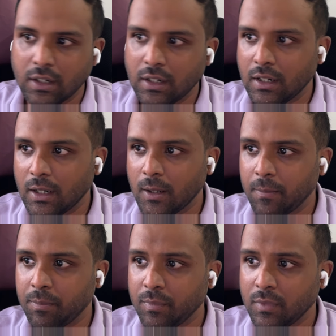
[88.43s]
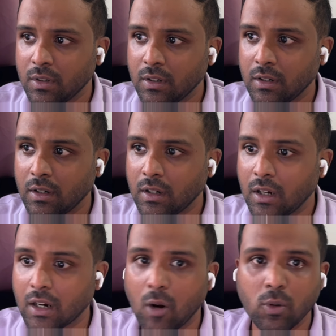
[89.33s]
uh,
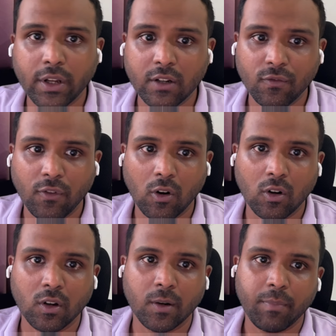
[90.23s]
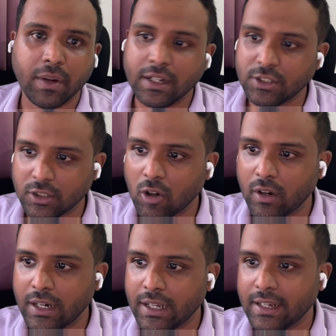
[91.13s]
accounting for any
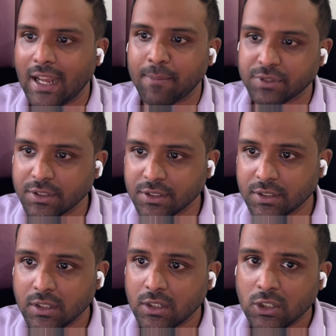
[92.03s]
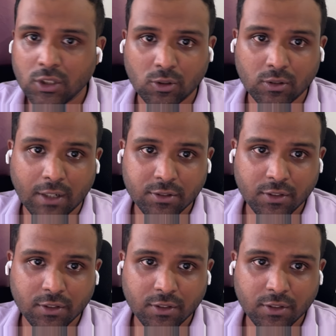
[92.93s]
security lapses. So that